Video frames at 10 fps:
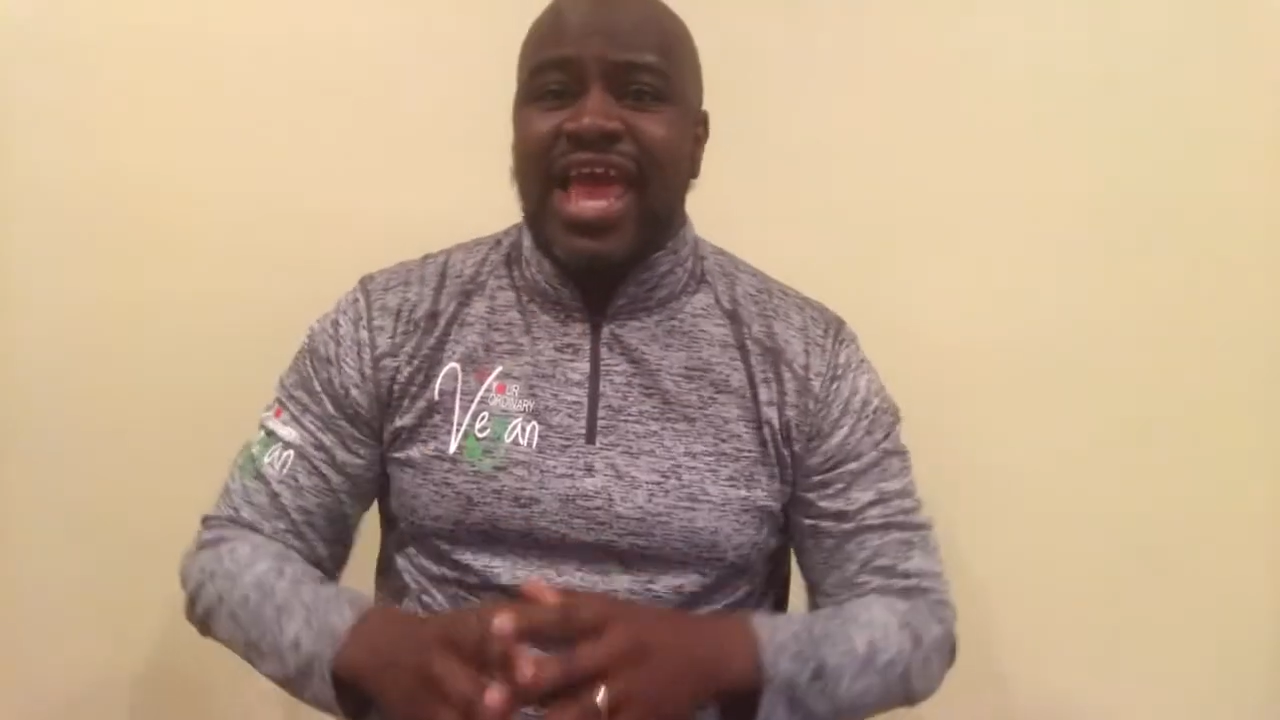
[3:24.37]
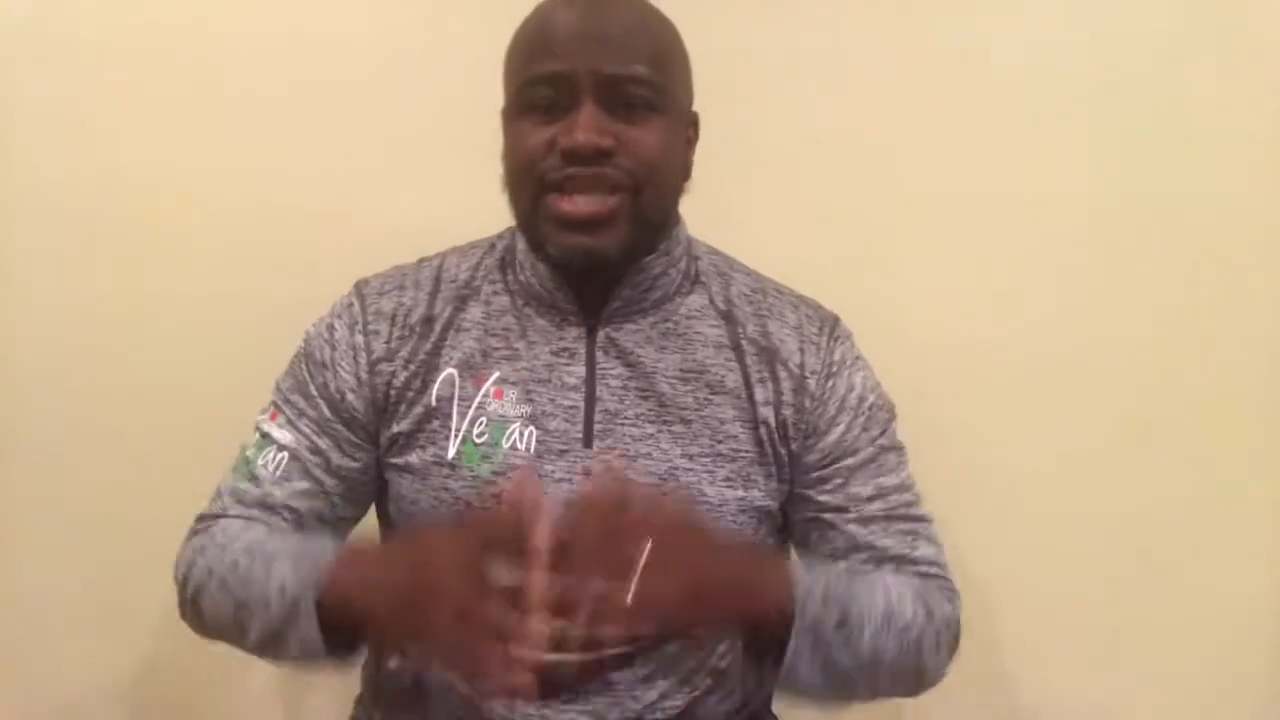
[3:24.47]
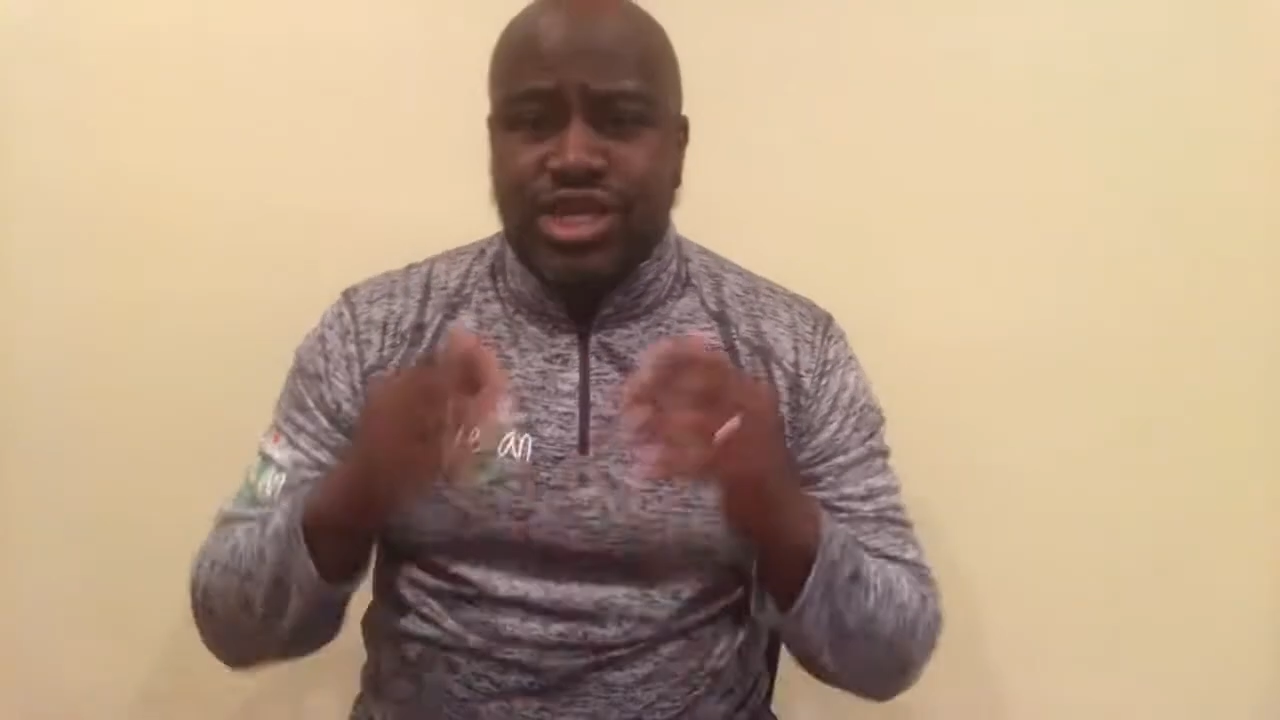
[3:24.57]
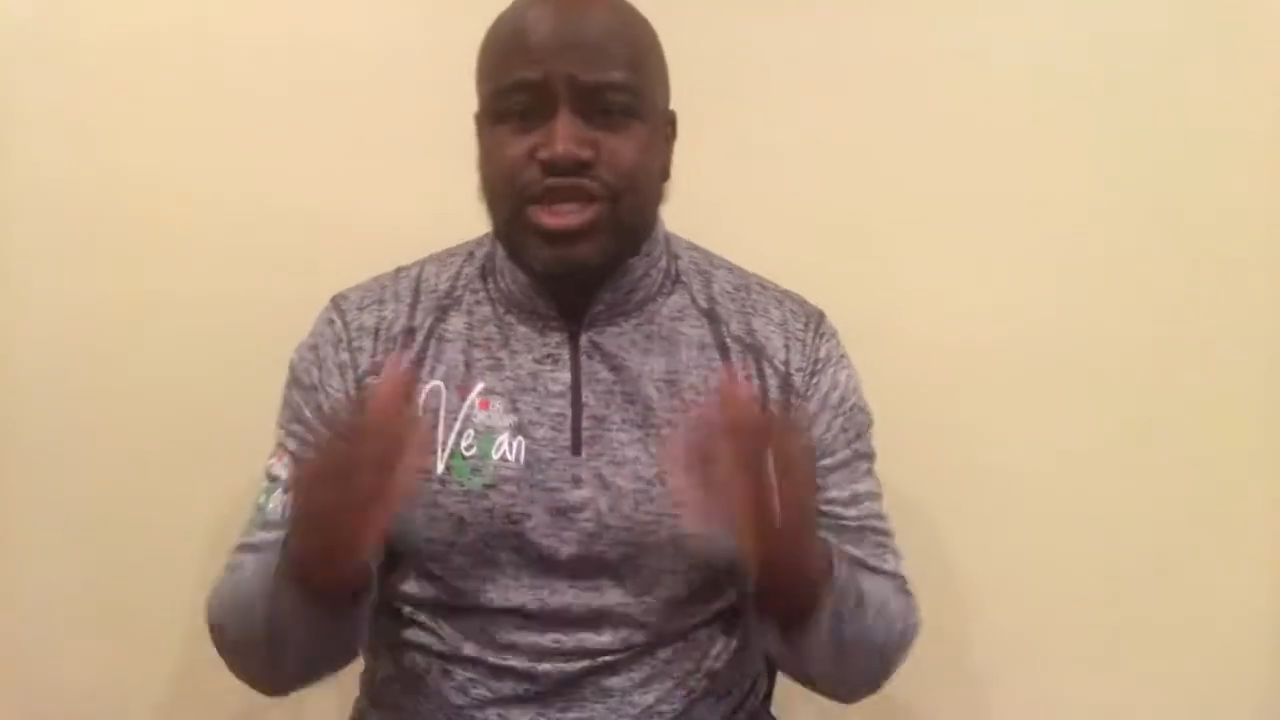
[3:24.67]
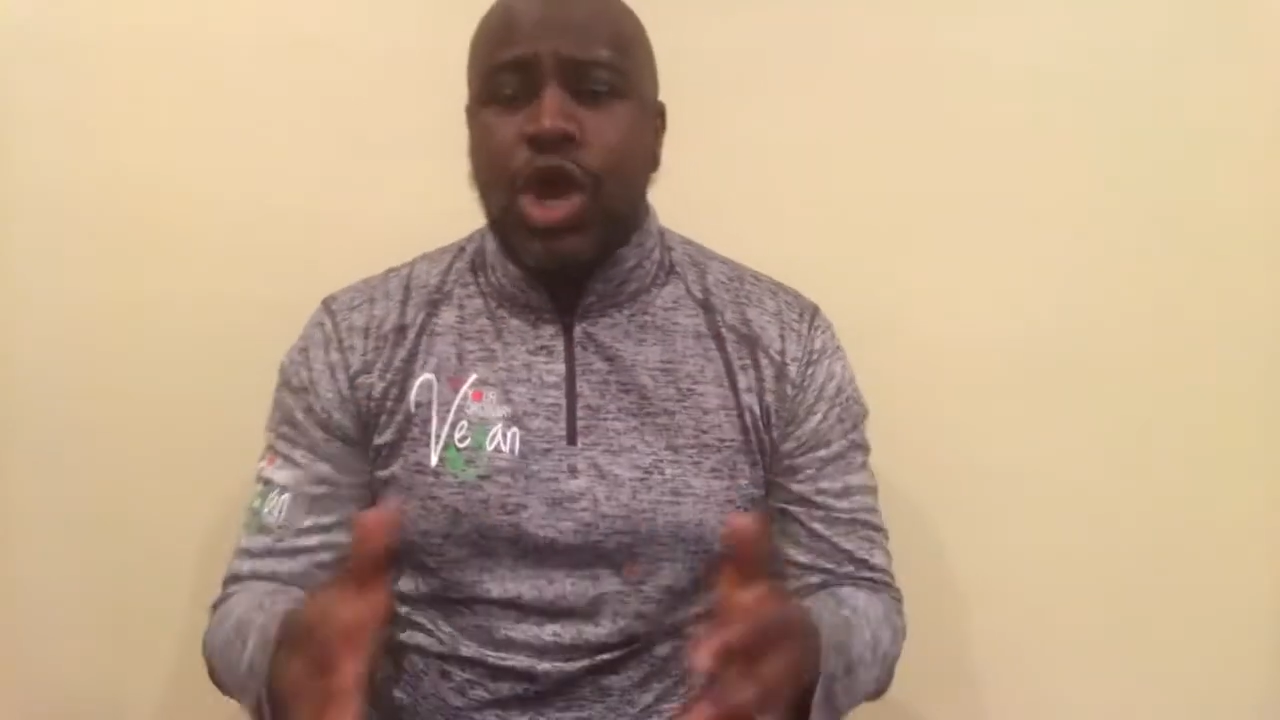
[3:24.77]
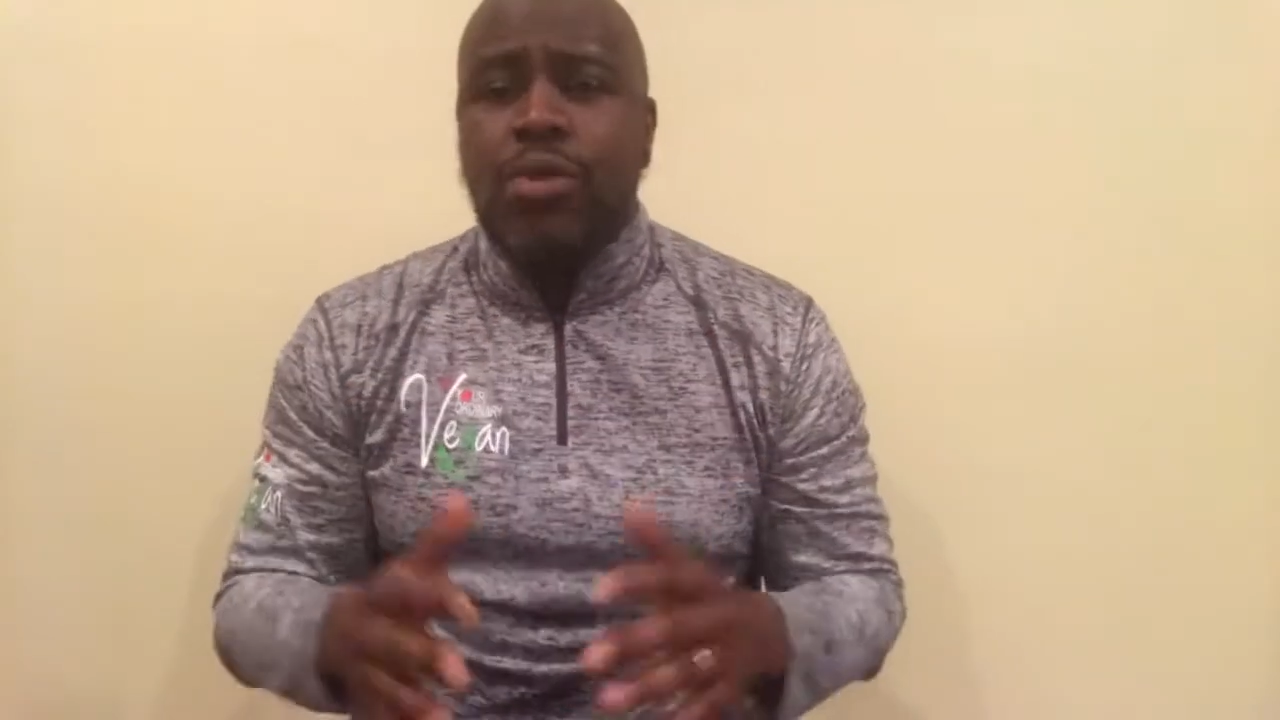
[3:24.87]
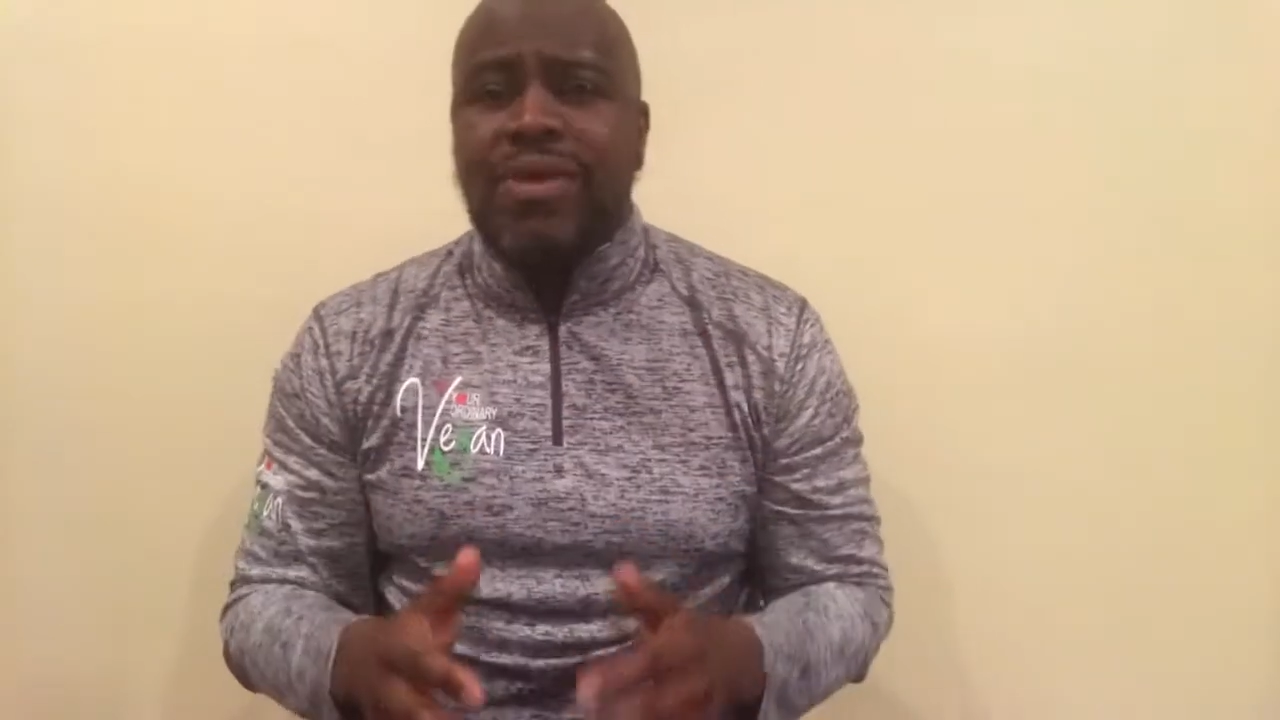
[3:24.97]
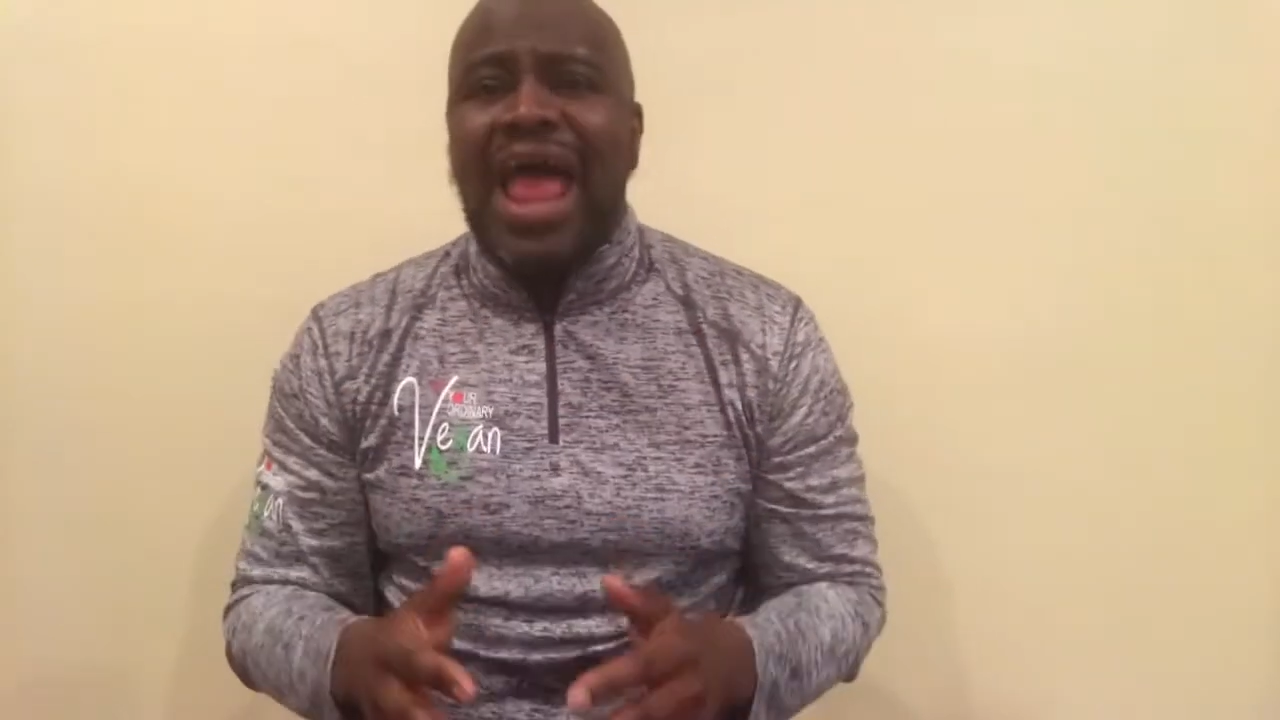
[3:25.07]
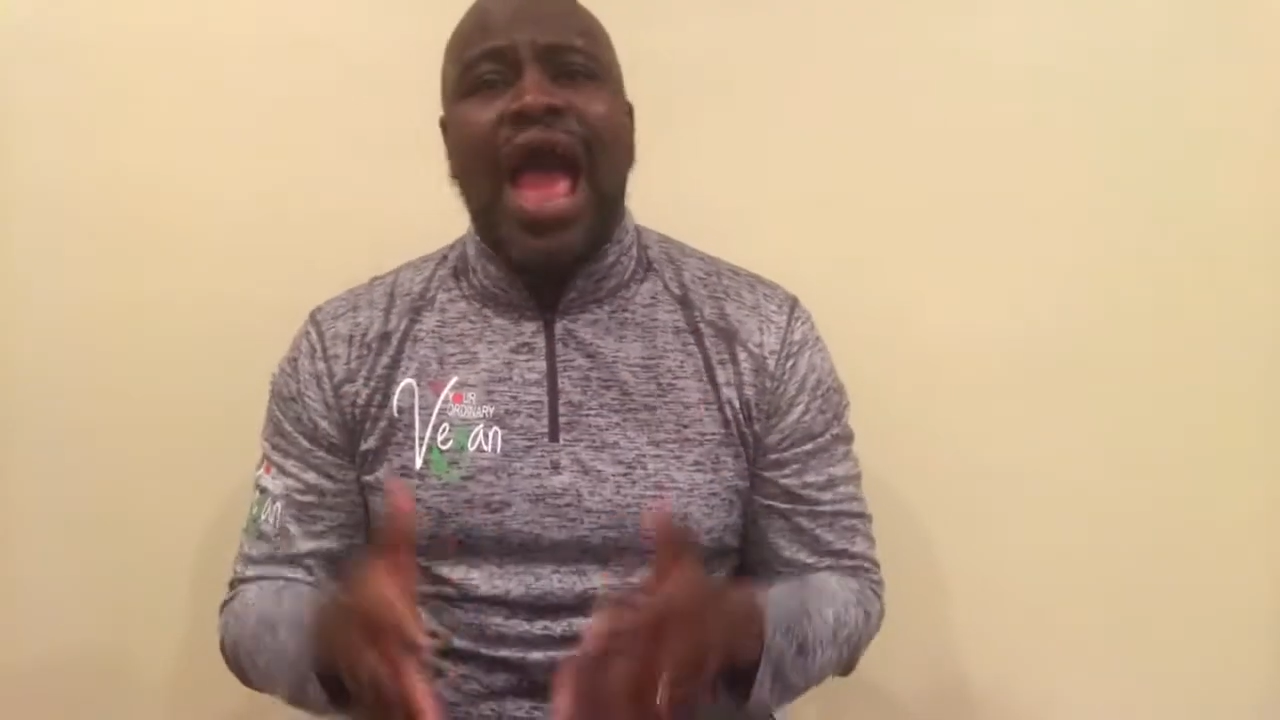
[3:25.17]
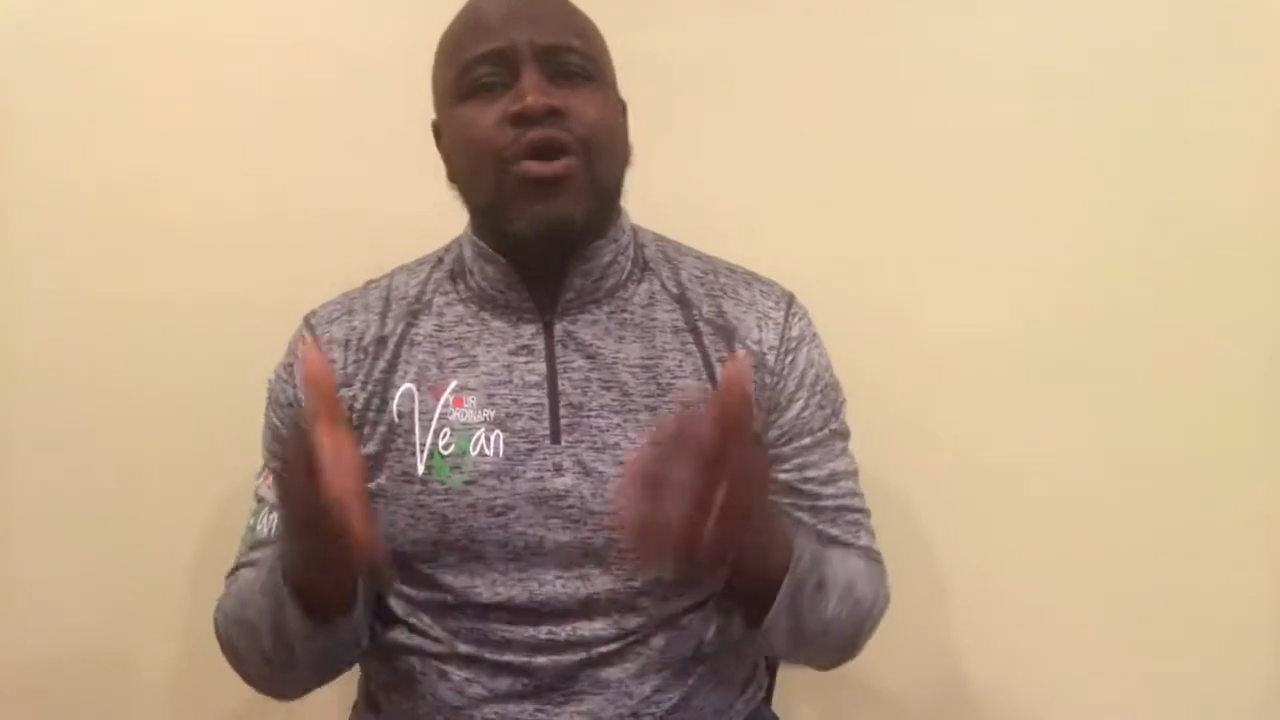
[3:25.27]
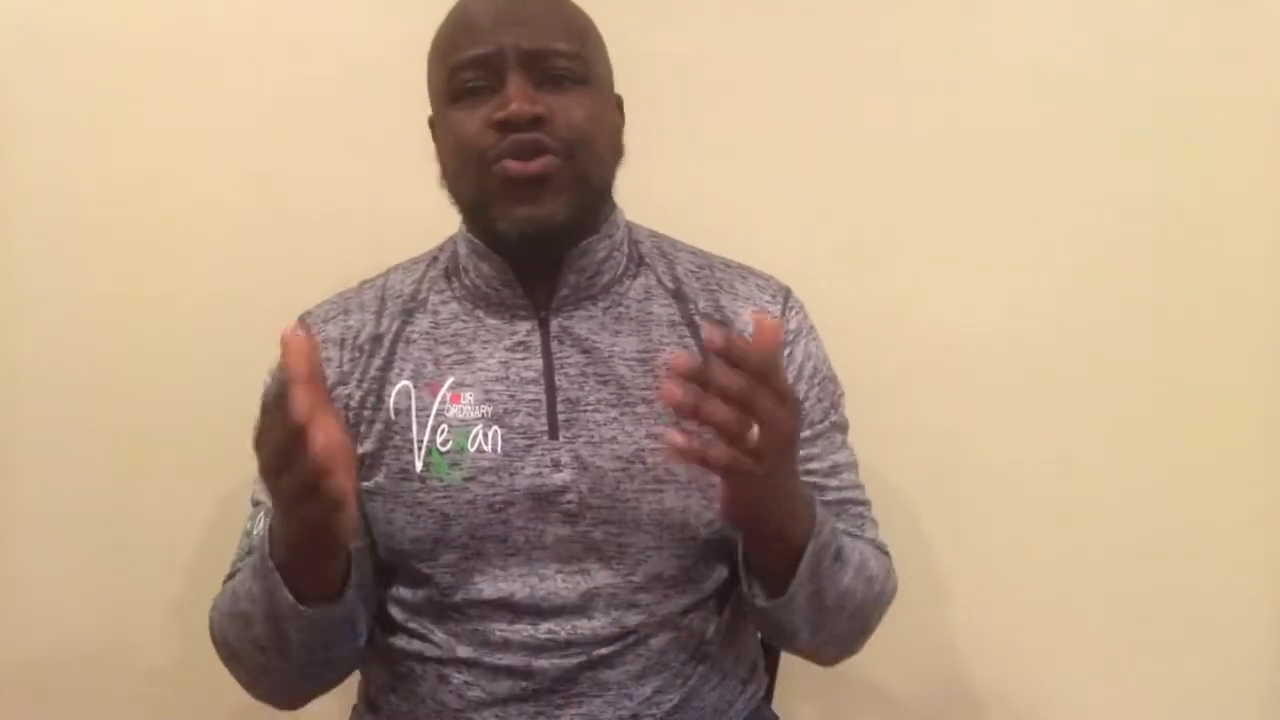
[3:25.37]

and determine how